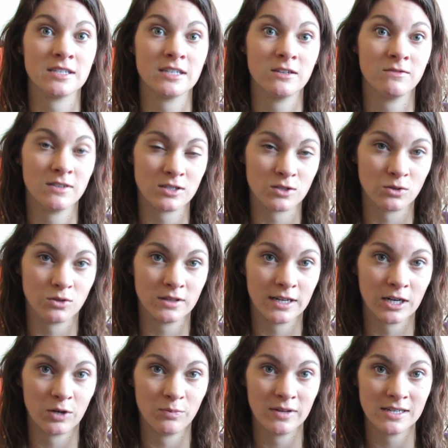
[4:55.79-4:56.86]
see a physical
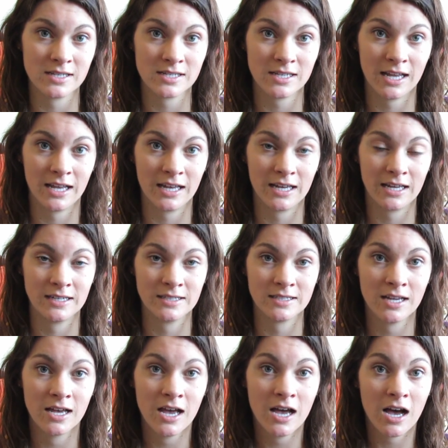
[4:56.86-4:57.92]
therapist,
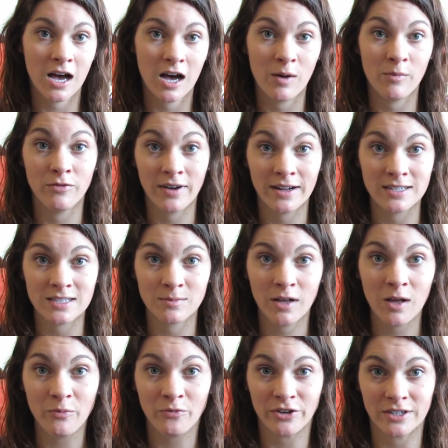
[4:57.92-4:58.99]
and find some
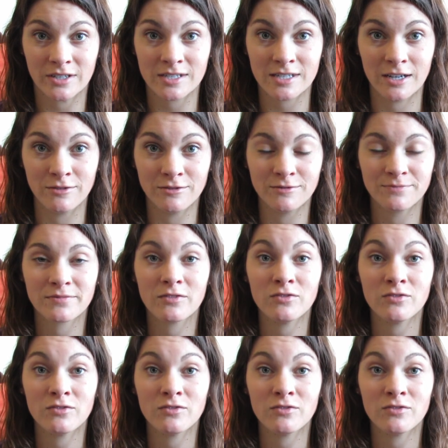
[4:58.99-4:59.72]
help for yourself.